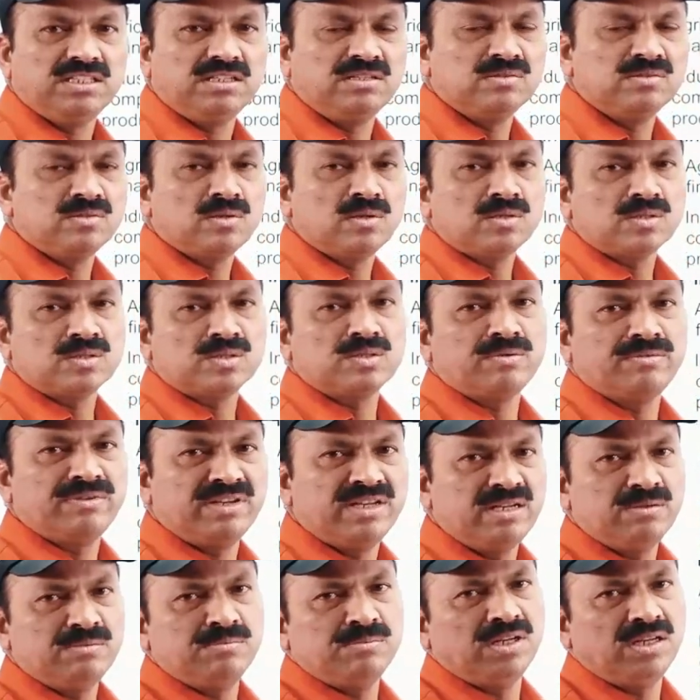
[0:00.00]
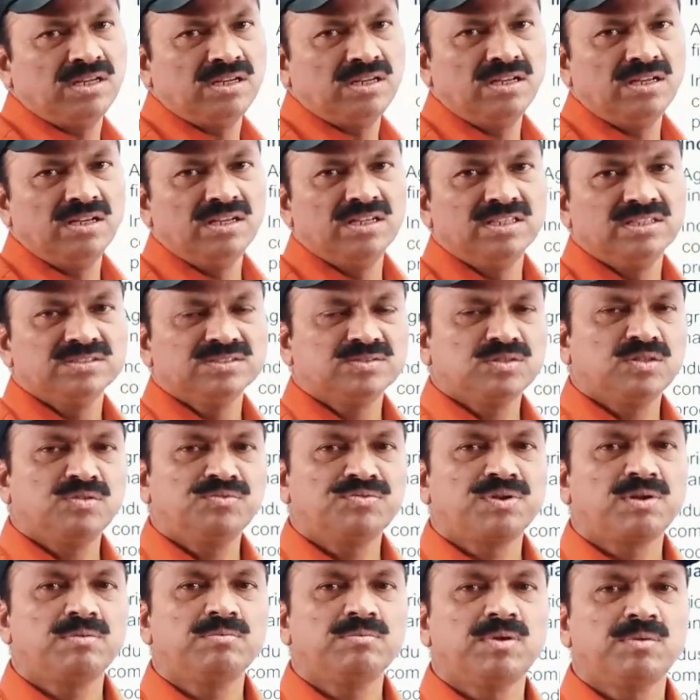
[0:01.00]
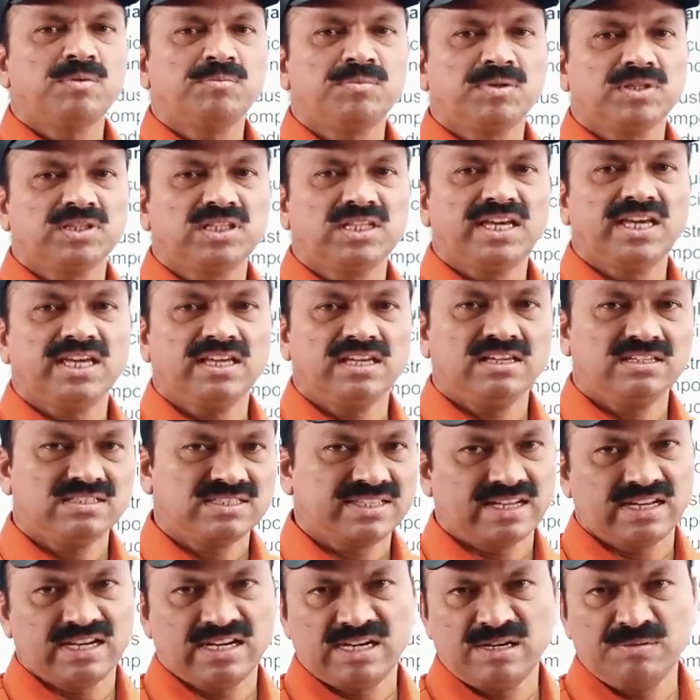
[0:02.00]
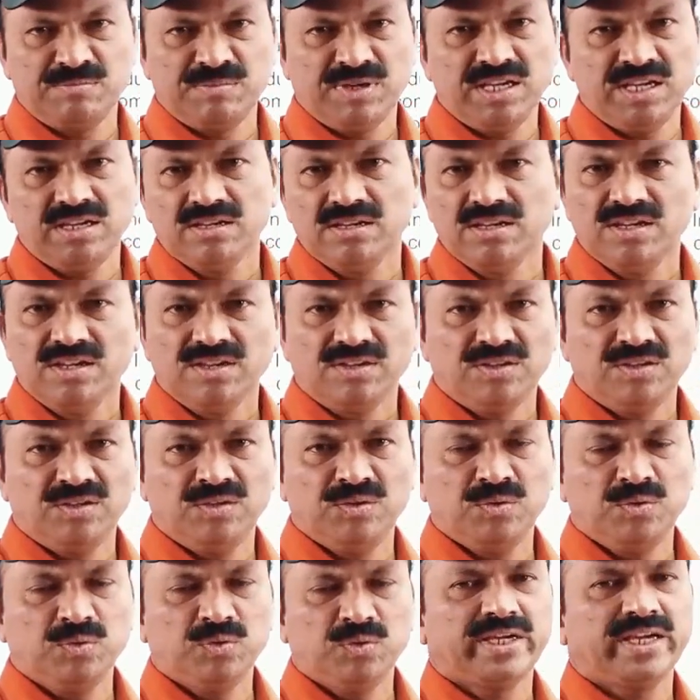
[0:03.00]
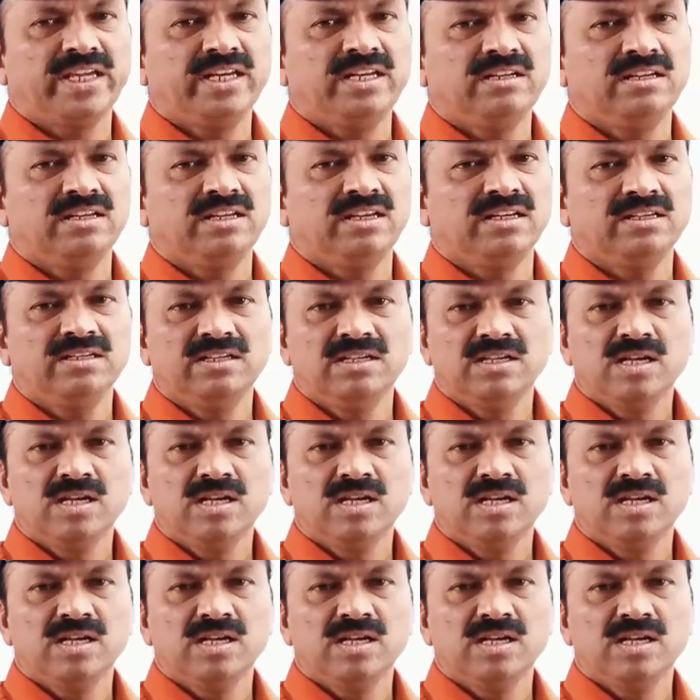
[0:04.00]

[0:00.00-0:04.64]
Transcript: that is also available. So from AMRUTHA IAS Academy, you can